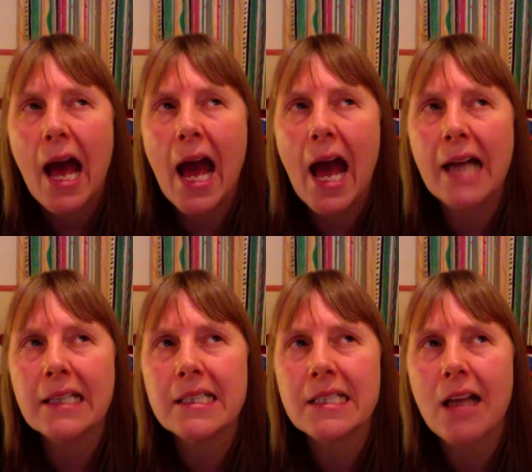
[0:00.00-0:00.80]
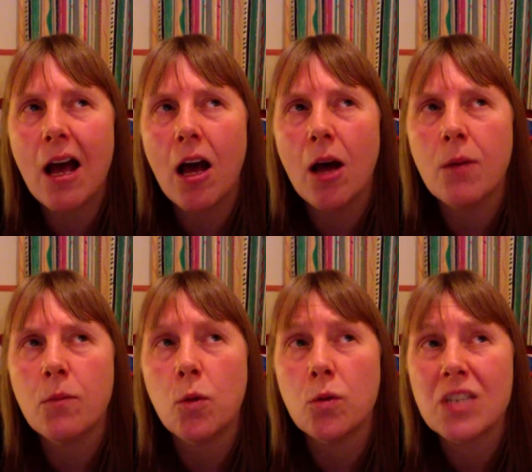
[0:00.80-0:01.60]
and
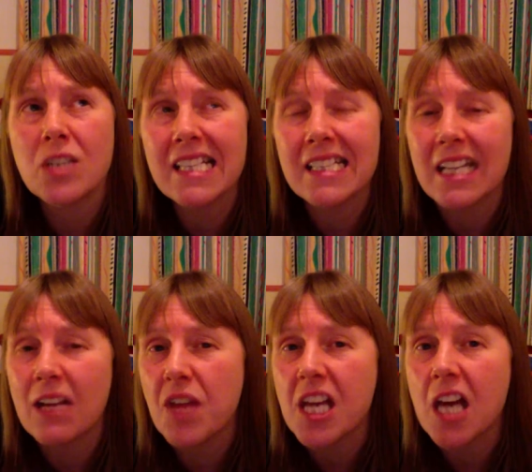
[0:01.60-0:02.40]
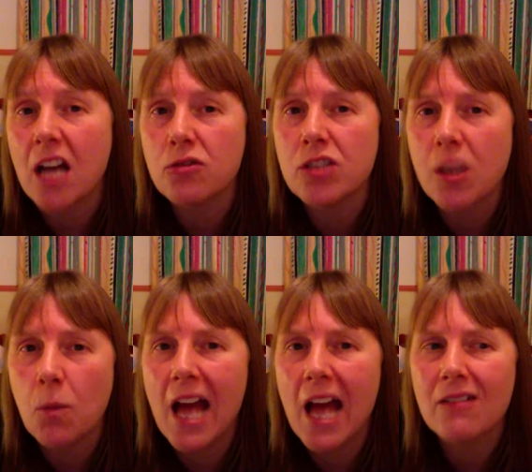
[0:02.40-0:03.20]
autistic, if they cuddle
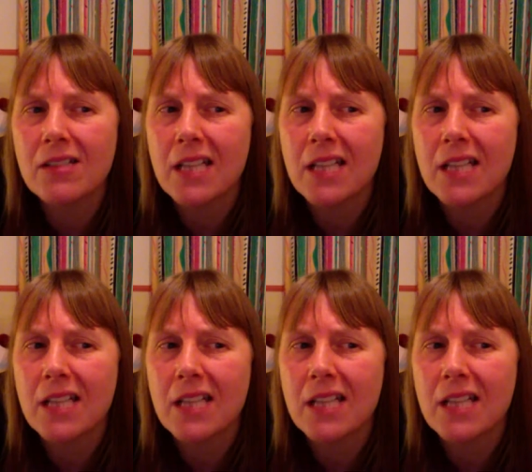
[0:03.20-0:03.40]
someone else,